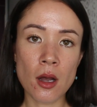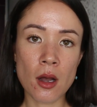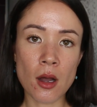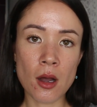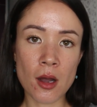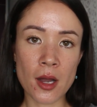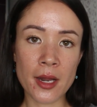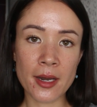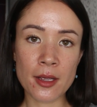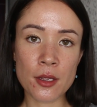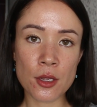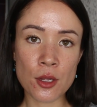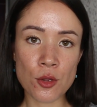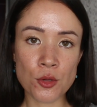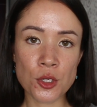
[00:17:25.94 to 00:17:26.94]
on
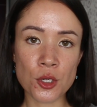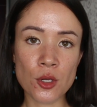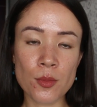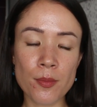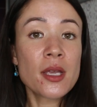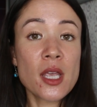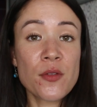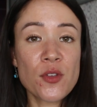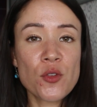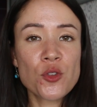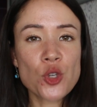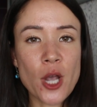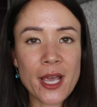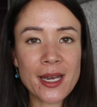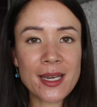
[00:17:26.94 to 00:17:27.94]
YouTube. If you've
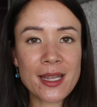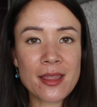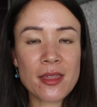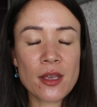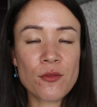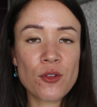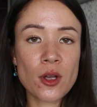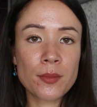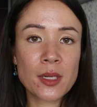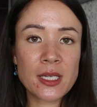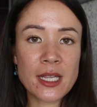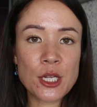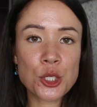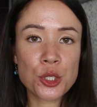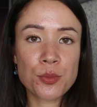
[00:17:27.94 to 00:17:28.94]
tried anything from
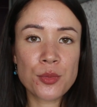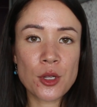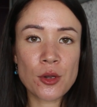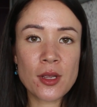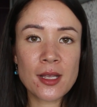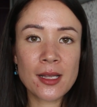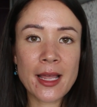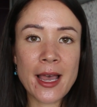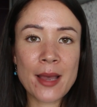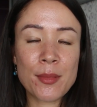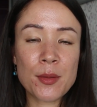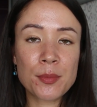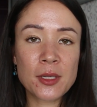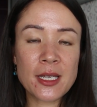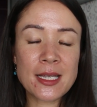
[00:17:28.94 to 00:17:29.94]
MICH Beauty
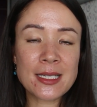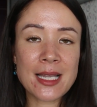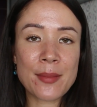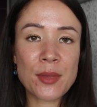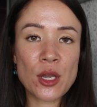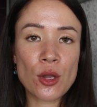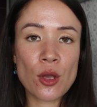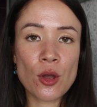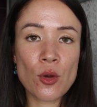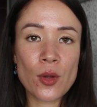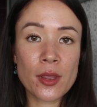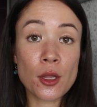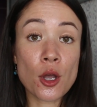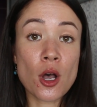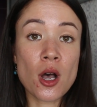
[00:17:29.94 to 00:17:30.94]
Lab, please let me know
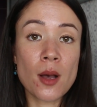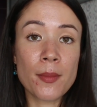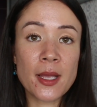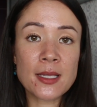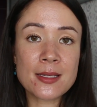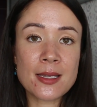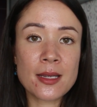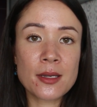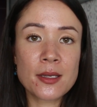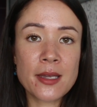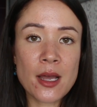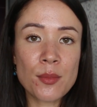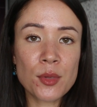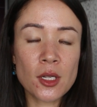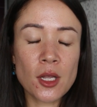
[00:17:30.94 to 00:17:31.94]
in the comments
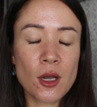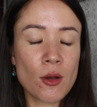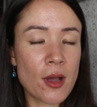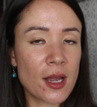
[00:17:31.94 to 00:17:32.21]
down below.